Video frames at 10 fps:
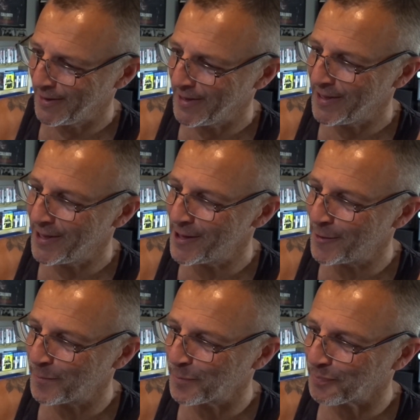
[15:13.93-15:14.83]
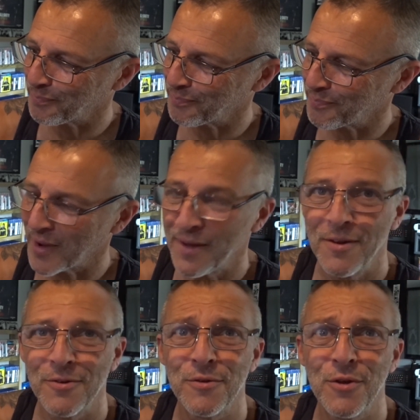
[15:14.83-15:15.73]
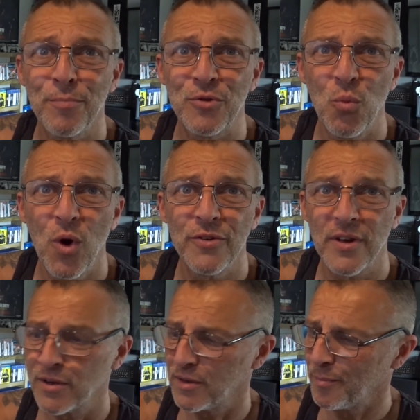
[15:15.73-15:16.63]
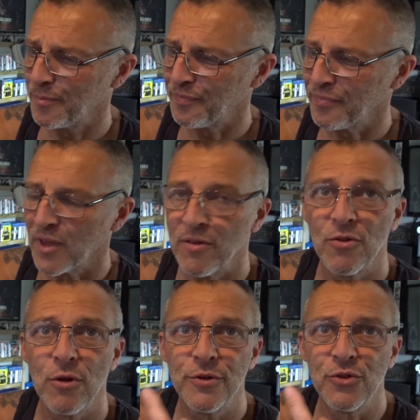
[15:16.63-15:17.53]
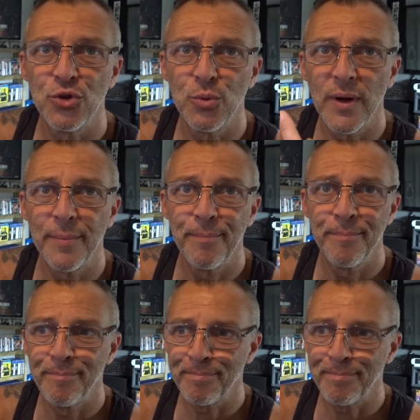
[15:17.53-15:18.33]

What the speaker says: Yeah. So the option was I could soldered two